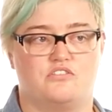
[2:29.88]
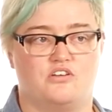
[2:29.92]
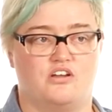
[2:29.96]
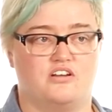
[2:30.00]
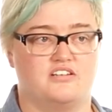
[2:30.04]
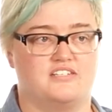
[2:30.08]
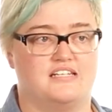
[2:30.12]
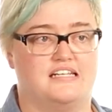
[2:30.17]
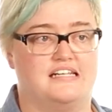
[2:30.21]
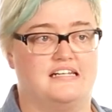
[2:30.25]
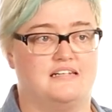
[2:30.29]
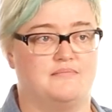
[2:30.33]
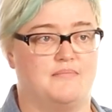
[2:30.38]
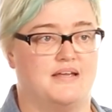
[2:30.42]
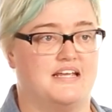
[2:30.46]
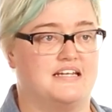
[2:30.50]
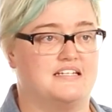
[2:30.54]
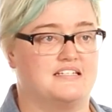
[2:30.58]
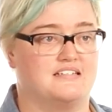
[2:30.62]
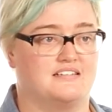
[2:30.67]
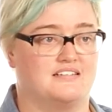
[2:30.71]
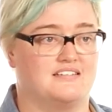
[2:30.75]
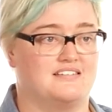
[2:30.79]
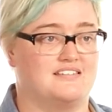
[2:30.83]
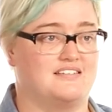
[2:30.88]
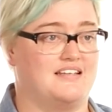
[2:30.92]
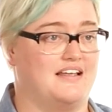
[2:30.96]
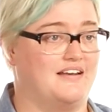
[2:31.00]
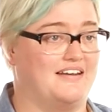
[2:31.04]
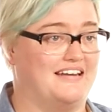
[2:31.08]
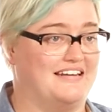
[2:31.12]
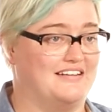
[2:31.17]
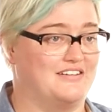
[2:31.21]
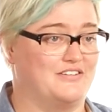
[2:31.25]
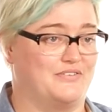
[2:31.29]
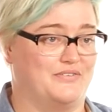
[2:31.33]
13 meters
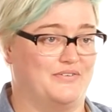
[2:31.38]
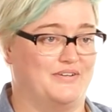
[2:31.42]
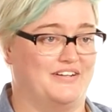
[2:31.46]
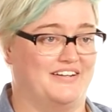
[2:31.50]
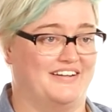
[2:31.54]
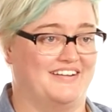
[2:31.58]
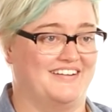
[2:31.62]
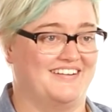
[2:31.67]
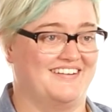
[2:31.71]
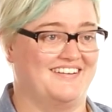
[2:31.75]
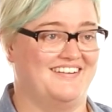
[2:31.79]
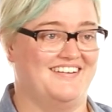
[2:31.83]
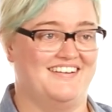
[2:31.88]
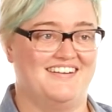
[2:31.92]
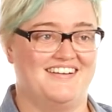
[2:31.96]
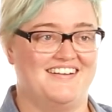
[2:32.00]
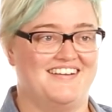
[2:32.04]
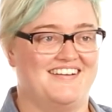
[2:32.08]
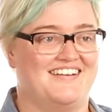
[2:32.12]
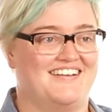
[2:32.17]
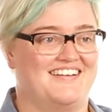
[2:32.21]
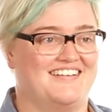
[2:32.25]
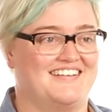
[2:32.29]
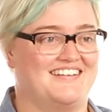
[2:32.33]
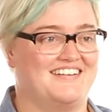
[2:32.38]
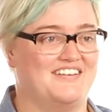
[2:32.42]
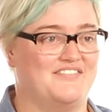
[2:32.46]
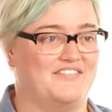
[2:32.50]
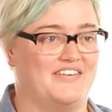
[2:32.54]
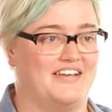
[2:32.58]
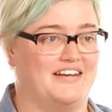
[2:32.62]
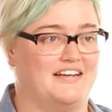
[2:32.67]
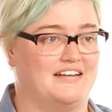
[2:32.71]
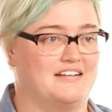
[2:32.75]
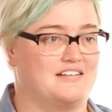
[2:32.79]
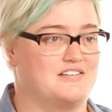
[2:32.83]
and into a
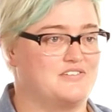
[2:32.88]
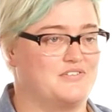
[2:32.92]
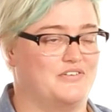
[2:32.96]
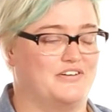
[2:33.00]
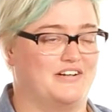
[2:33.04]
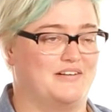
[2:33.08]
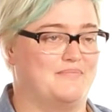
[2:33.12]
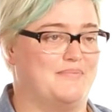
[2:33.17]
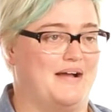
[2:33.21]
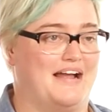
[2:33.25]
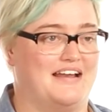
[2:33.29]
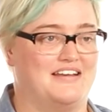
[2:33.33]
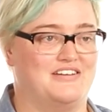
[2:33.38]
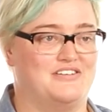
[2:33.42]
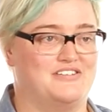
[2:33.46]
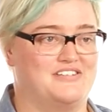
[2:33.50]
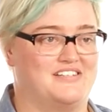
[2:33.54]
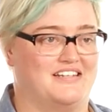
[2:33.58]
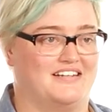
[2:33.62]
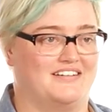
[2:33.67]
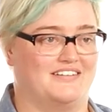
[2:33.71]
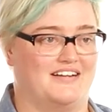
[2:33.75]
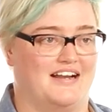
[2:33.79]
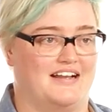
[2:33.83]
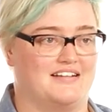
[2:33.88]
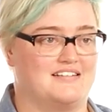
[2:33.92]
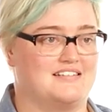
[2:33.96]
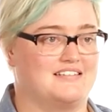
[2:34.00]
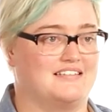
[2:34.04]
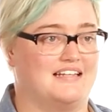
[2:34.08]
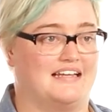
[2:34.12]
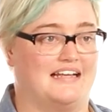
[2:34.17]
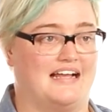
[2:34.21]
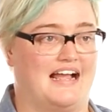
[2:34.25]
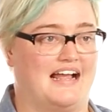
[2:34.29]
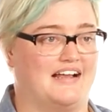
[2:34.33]
convenience store to buy new
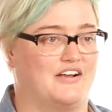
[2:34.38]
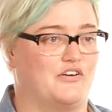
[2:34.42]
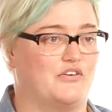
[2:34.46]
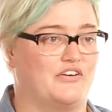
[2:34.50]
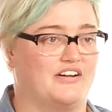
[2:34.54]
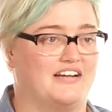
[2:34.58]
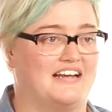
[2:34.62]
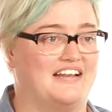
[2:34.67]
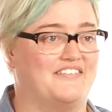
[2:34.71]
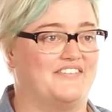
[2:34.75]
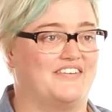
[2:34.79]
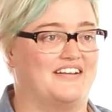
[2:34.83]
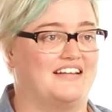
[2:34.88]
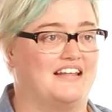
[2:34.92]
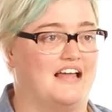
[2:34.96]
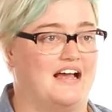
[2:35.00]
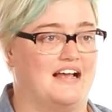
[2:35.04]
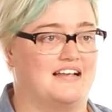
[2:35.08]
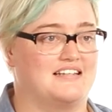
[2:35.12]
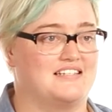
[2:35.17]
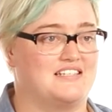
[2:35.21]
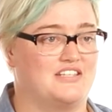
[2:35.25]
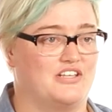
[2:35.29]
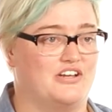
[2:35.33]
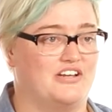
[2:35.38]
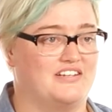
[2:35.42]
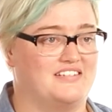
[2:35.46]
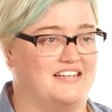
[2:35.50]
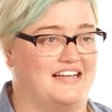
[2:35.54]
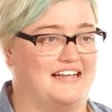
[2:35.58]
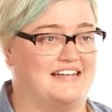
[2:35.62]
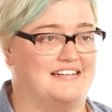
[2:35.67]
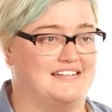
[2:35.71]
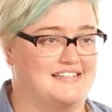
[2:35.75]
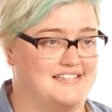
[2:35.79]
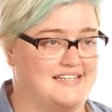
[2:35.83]
cigarettes. I couldn't even last
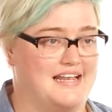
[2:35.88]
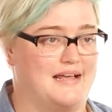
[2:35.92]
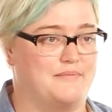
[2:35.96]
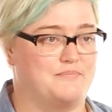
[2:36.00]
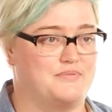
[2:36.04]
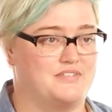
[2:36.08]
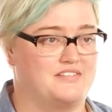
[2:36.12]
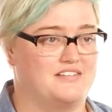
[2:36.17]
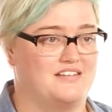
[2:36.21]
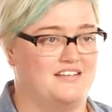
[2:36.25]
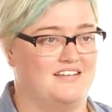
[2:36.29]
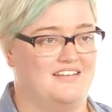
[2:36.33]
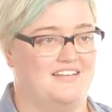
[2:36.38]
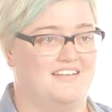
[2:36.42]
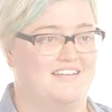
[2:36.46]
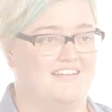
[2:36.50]
13 steps.